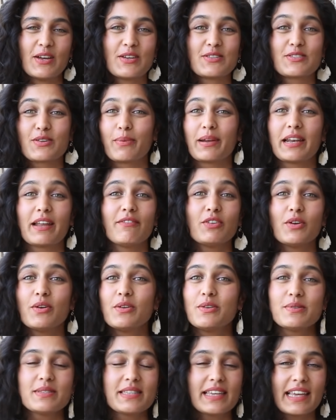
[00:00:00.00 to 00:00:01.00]
So whenever you're
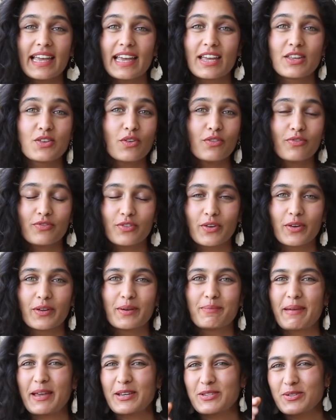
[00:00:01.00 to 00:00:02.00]
using it in your
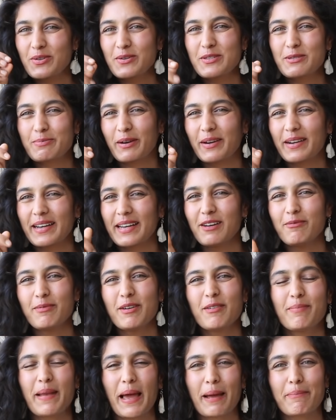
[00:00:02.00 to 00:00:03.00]
food, make sure you sprinkle a little
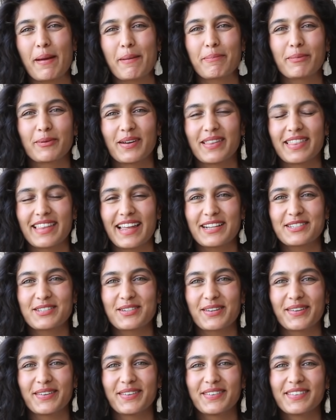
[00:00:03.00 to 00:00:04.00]
bit of black pepper in there
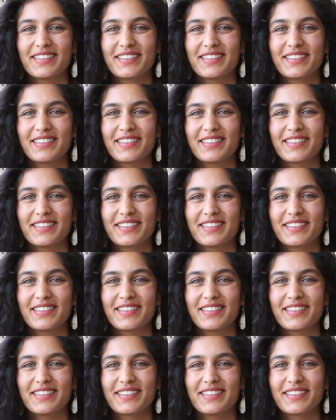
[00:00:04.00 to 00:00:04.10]
too.